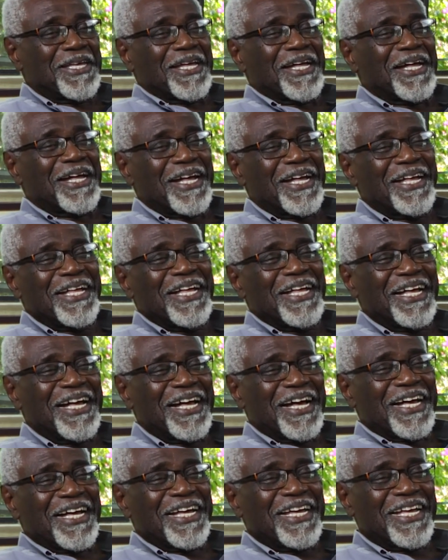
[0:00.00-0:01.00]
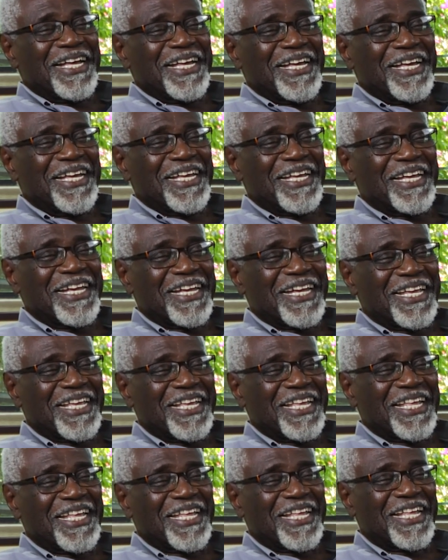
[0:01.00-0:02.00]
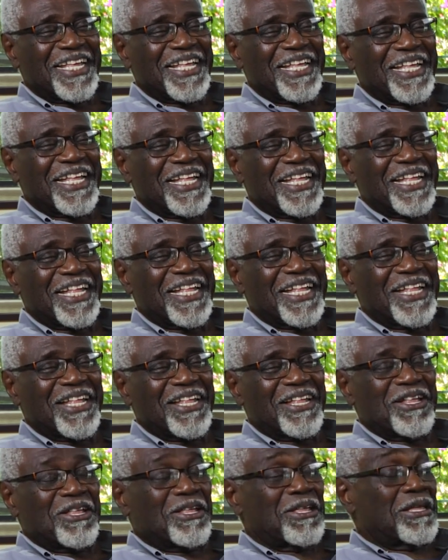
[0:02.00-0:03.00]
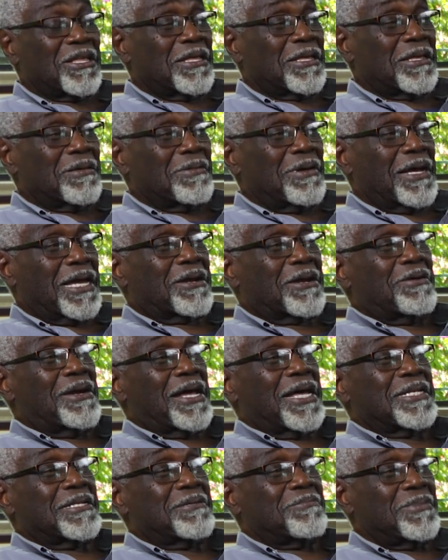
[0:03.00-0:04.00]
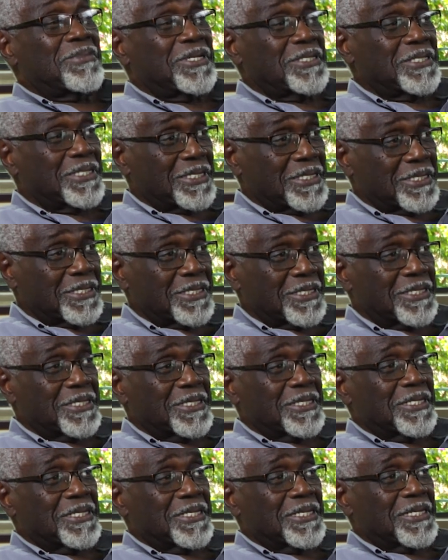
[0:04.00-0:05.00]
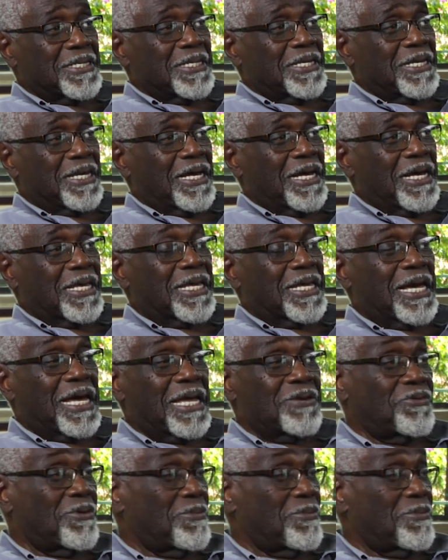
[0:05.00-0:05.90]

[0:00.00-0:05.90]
I, wonder, I wonder how your grandmother reacted. My grandmother. I can't